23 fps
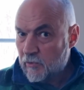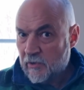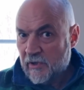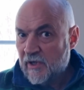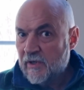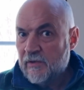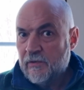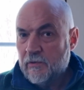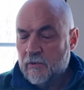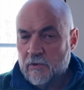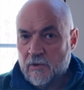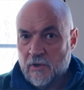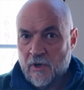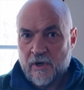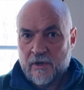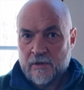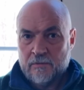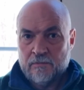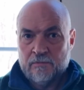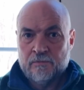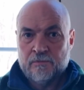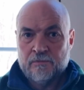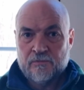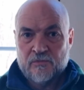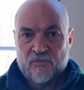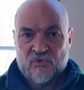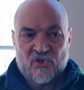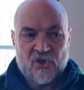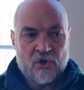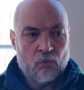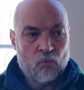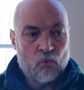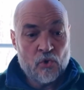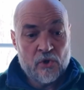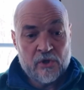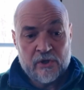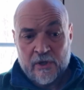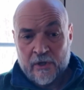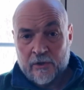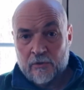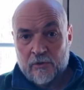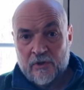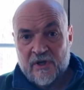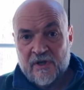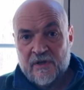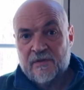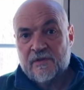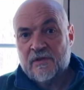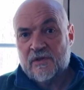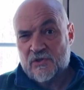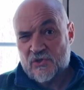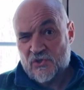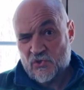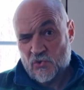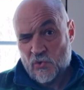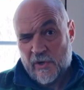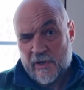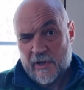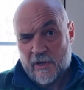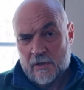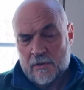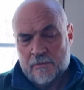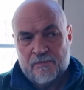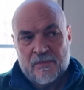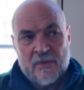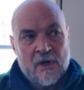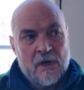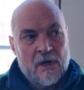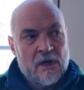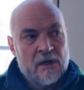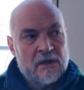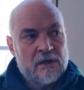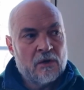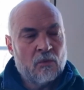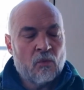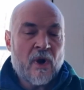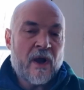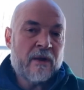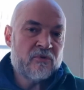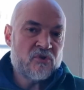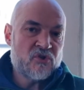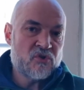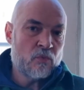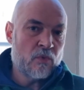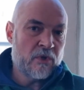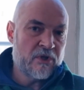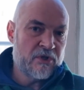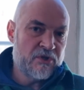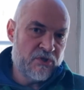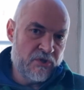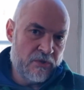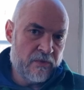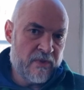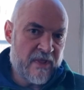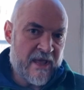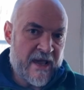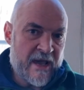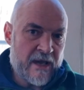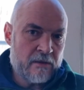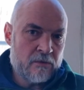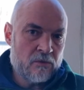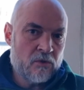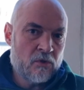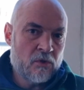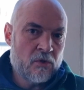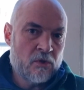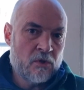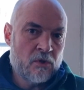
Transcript: underneath your garden. So wood underneath the soil. Now, why would you want to do that?